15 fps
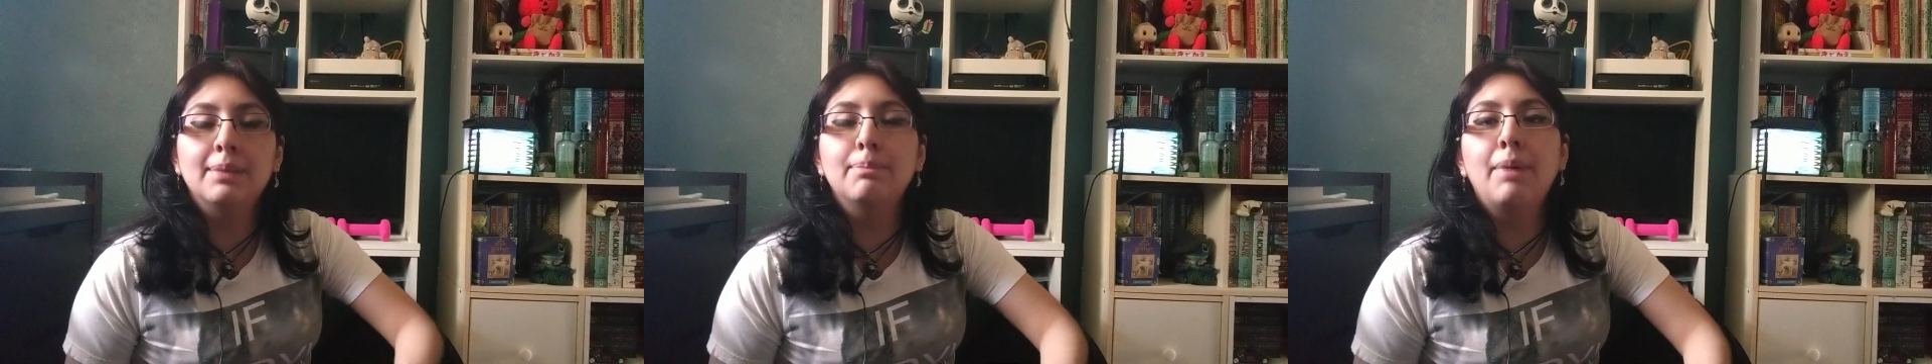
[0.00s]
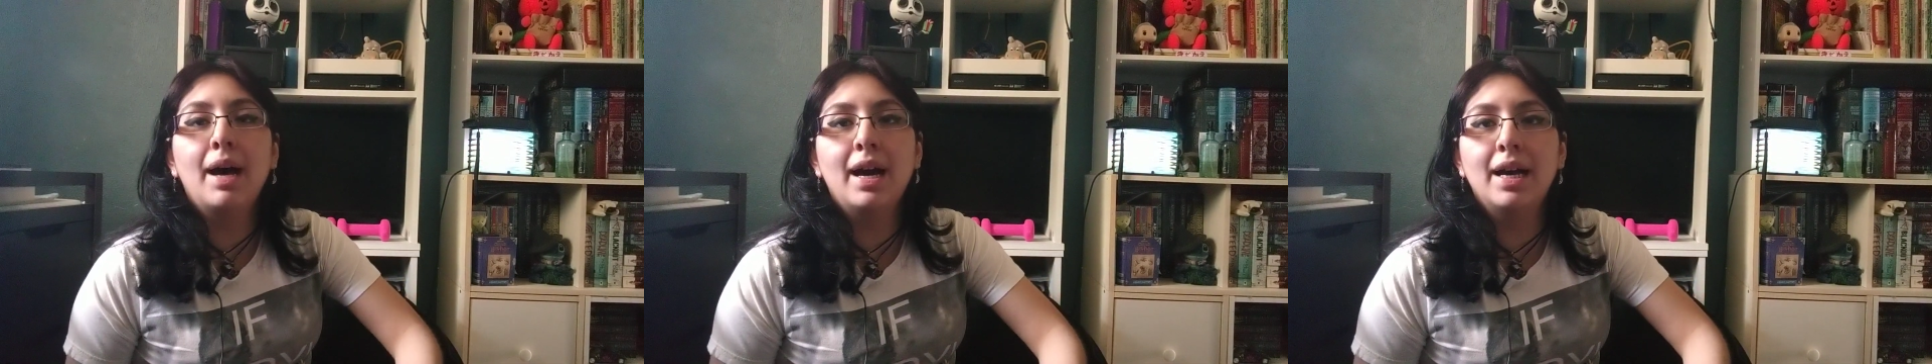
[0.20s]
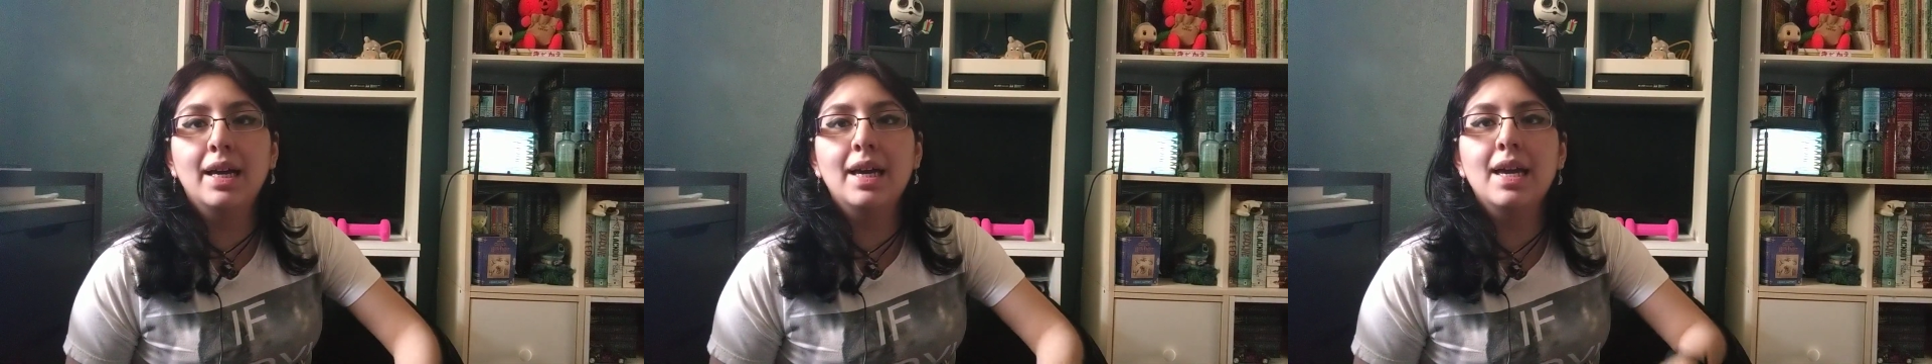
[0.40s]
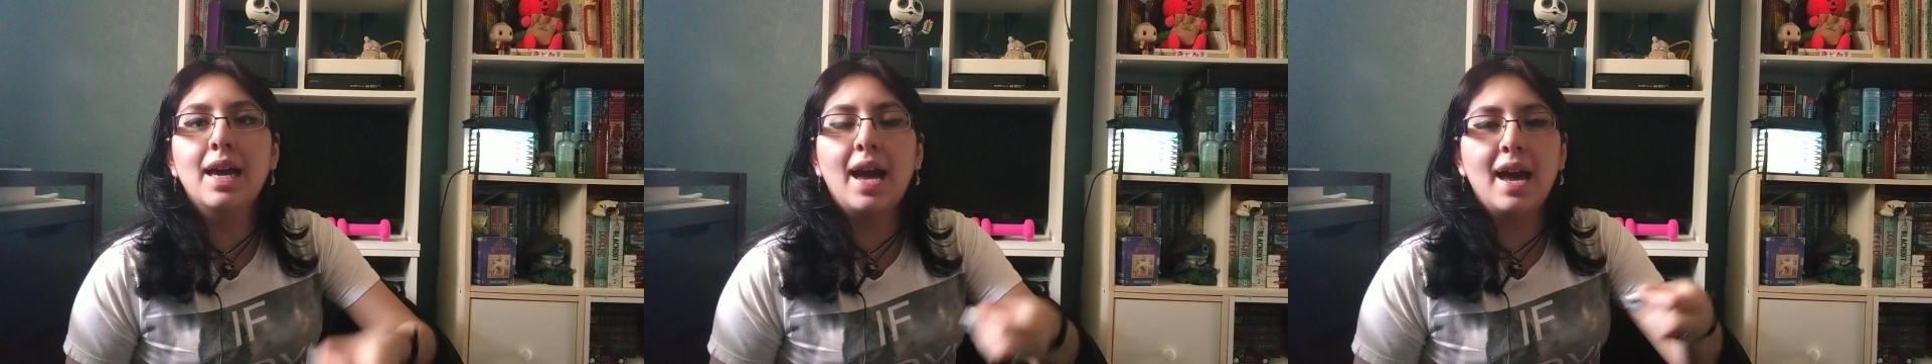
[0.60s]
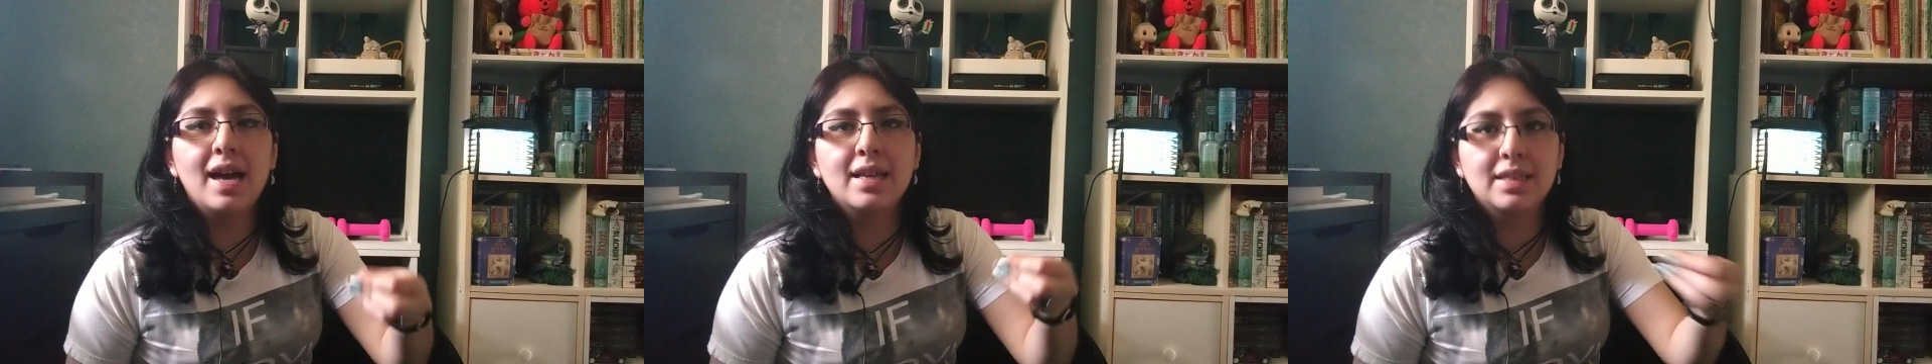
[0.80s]
Mai
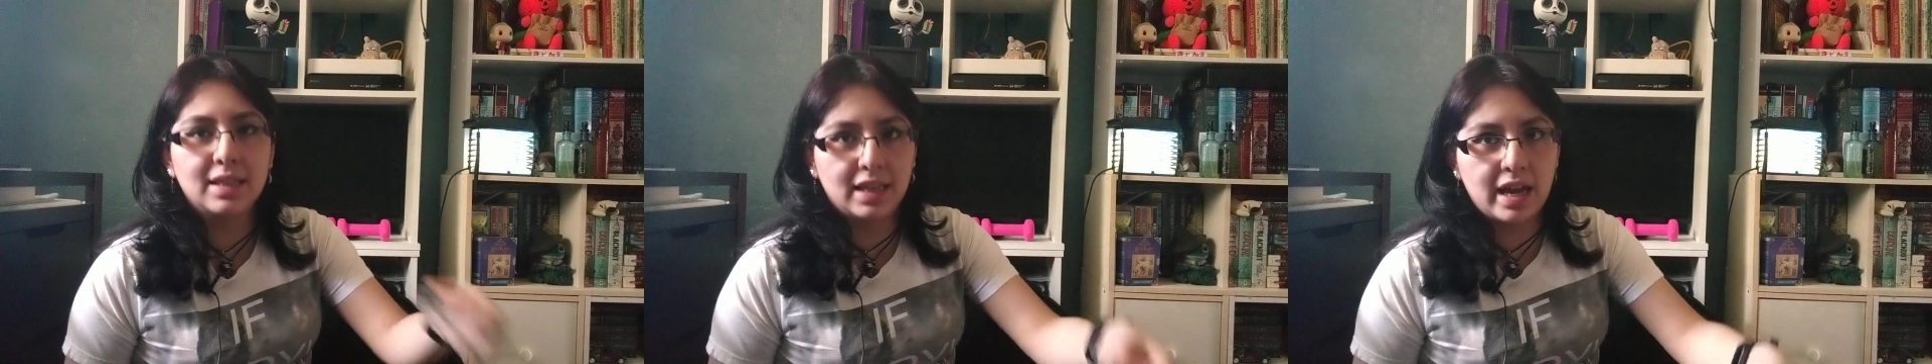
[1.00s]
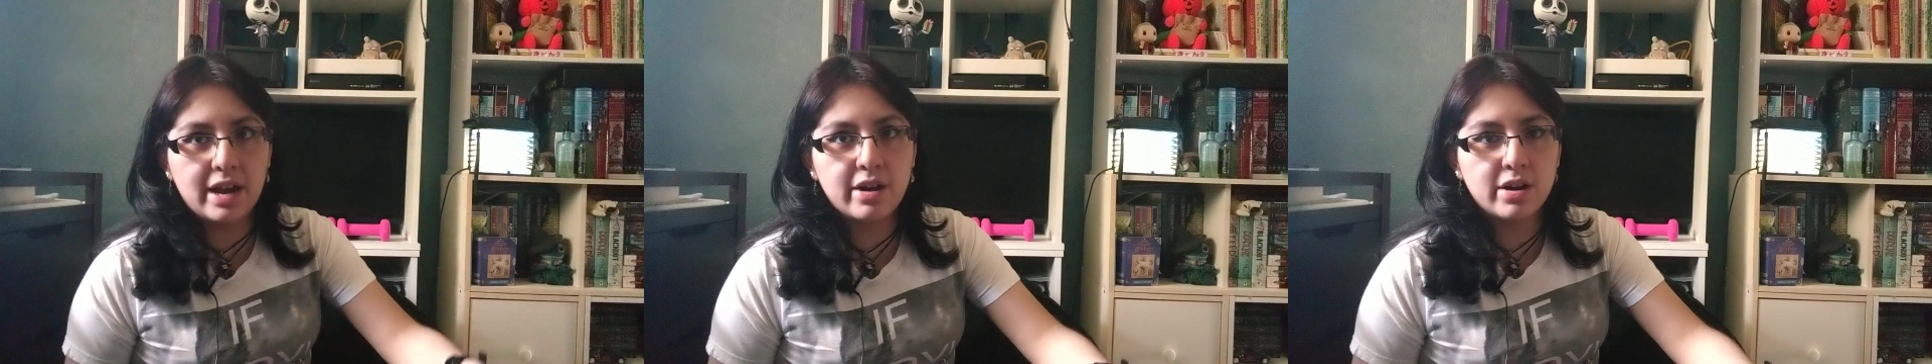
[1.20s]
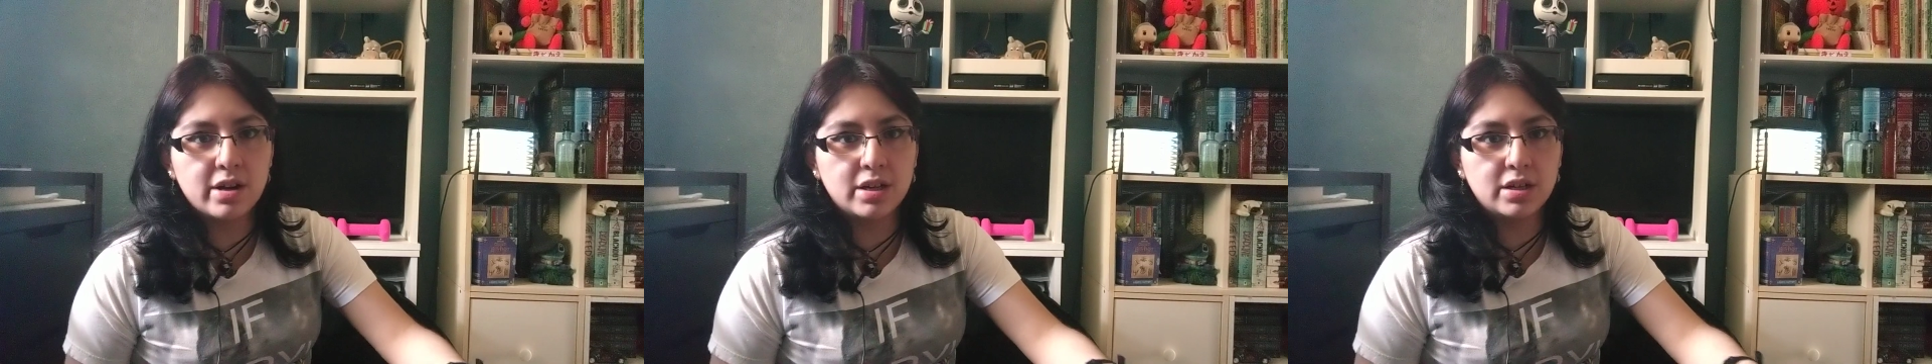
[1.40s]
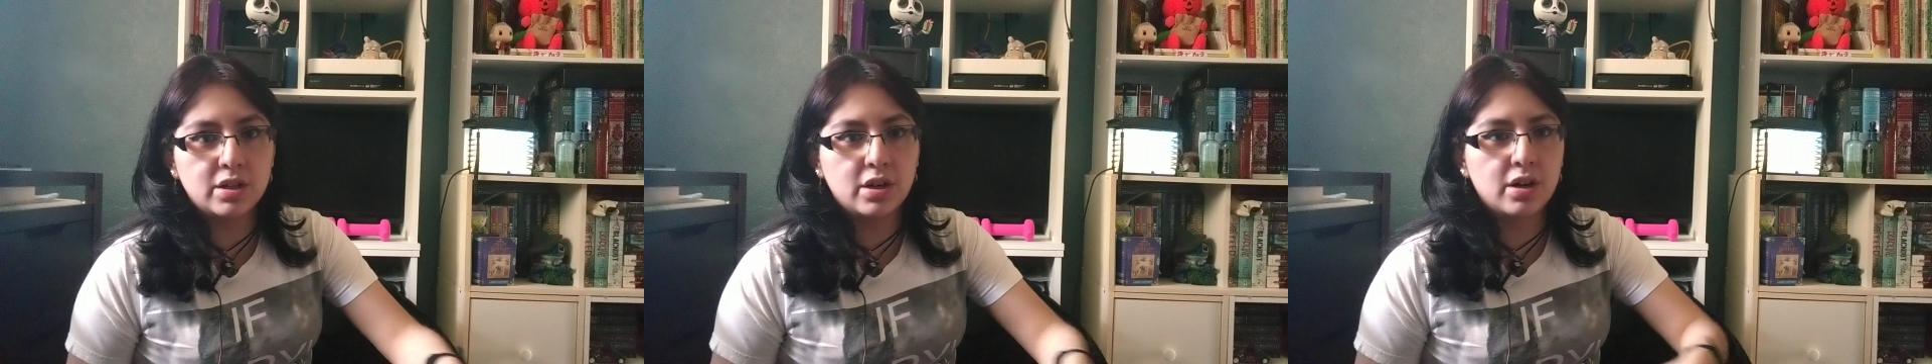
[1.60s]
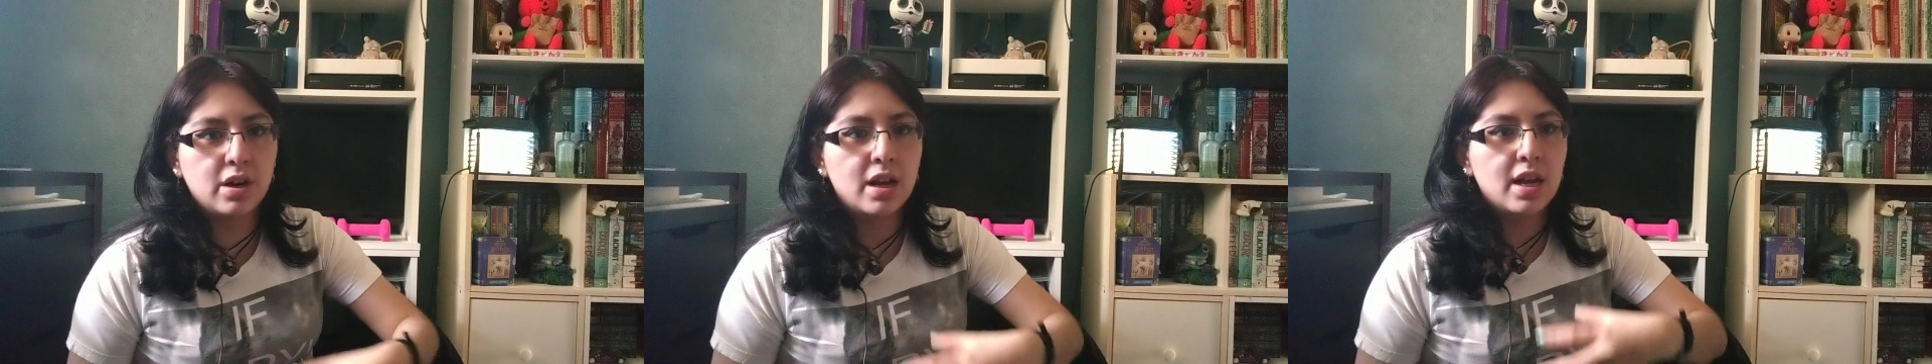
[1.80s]
as a
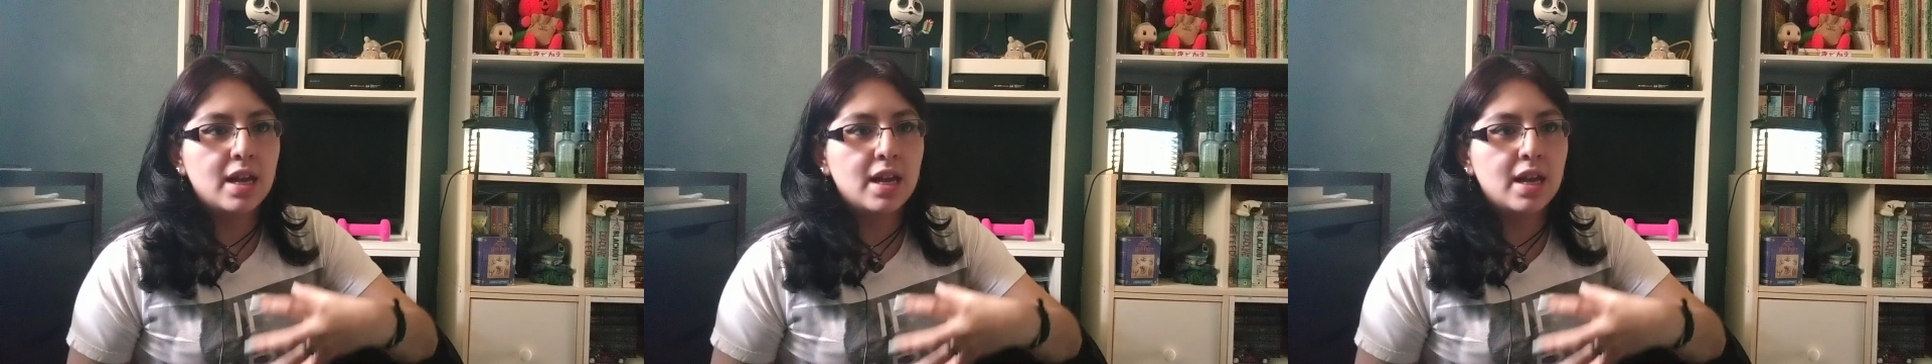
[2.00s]
character.